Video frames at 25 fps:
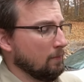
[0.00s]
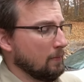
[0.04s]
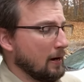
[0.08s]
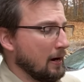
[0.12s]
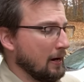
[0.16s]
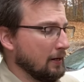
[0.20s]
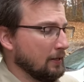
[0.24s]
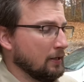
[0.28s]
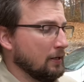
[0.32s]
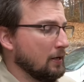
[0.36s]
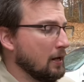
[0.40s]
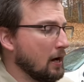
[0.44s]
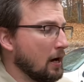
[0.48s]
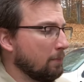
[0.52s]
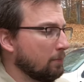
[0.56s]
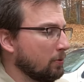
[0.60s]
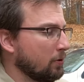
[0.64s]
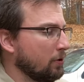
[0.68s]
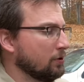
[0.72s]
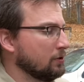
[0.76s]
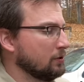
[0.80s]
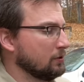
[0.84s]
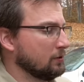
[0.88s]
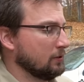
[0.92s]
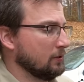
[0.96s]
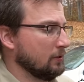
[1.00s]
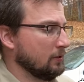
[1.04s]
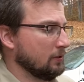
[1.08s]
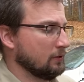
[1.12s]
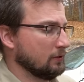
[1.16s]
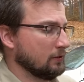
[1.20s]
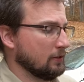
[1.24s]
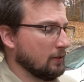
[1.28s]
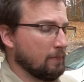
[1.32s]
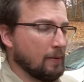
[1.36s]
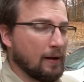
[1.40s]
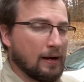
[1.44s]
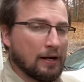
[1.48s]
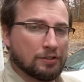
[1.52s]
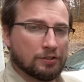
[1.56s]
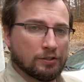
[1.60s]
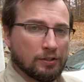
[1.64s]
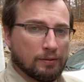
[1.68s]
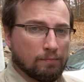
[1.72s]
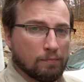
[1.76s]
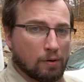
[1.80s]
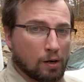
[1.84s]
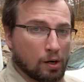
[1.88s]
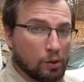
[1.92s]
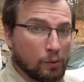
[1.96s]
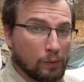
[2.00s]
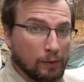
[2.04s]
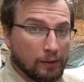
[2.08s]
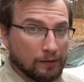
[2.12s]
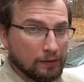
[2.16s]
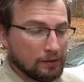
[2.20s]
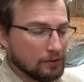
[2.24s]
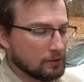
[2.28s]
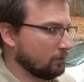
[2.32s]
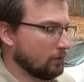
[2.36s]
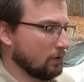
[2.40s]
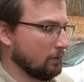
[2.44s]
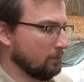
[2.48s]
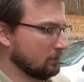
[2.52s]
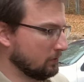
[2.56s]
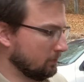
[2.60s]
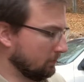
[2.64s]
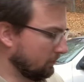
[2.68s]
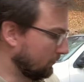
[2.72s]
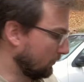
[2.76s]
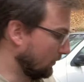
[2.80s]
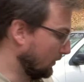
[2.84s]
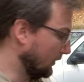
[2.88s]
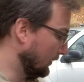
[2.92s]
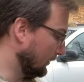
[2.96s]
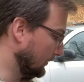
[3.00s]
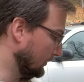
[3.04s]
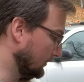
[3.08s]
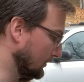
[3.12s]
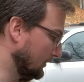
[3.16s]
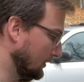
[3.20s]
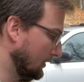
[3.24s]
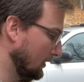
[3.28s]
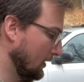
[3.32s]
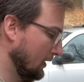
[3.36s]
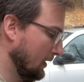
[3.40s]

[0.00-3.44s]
I did not purchase this. I'm actually borrowing this from some friends.